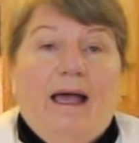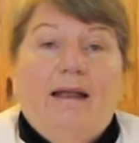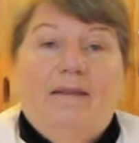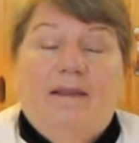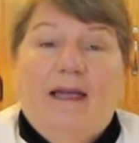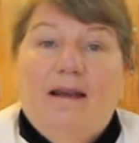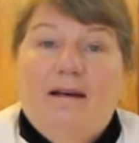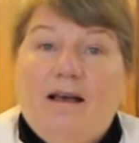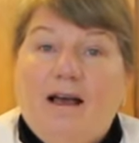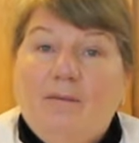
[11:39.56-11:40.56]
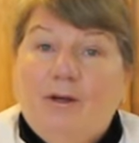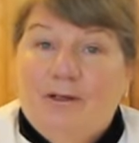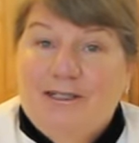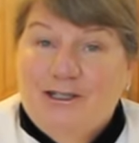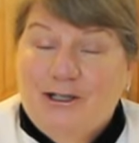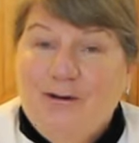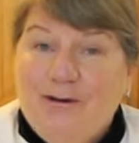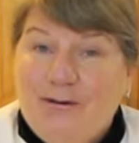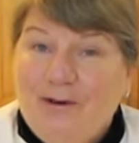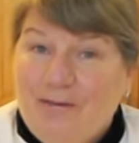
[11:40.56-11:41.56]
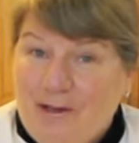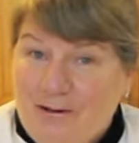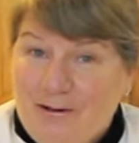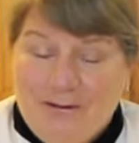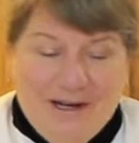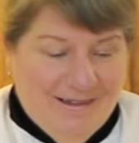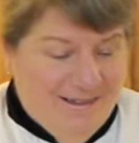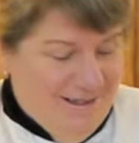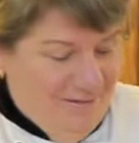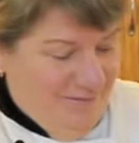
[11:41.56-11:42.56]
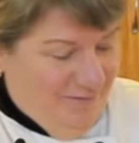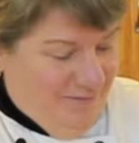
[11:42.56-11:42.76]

and then I'm going to show you what we're going to do next